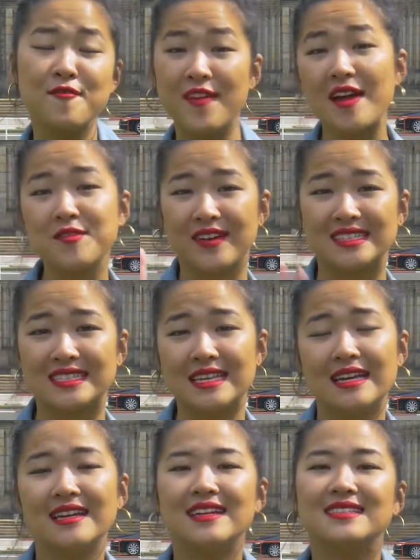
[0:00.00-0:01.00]
five events.
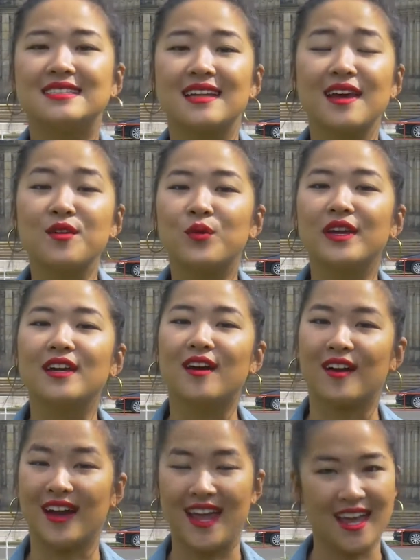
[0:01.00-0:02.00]
Today we
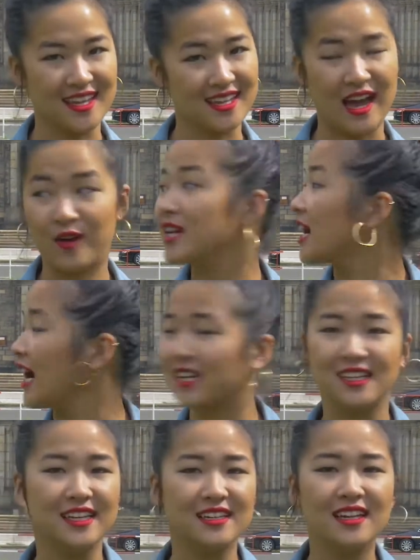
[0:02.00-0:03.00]
are hanging out in
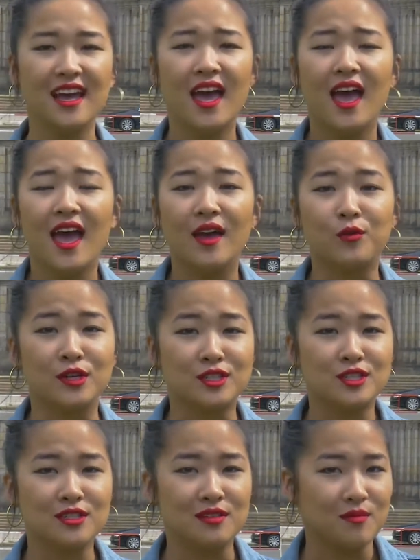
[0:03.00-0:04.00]
Karlín,
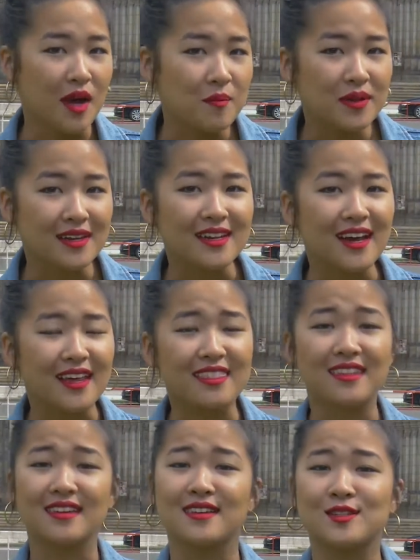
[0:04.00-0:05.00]
which in my opinion, I
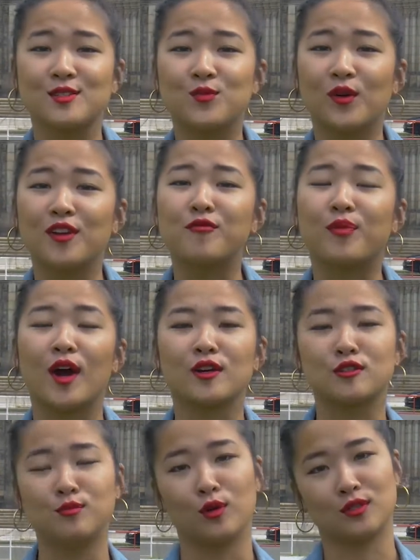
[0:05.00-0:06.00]
think is one of
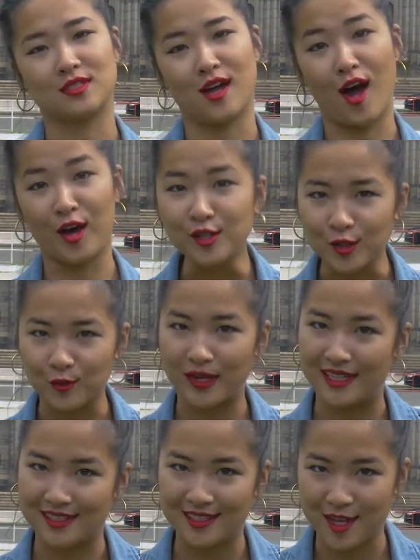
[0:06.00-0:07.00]
Prague's most
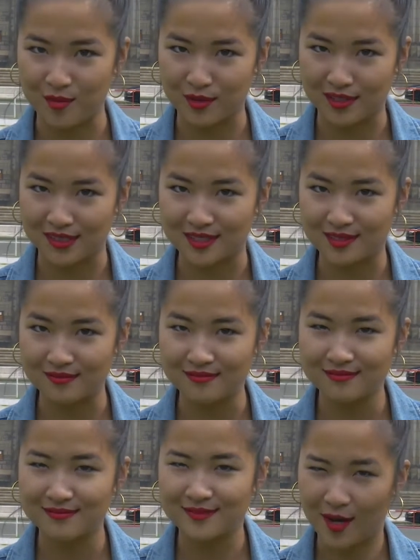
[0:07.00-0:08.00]
underrated neighborhoods.
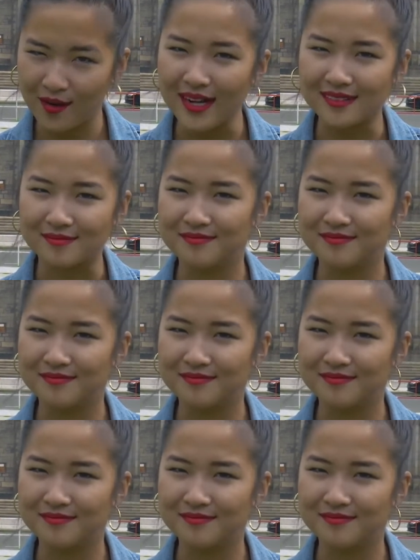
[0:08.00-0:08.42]
All right,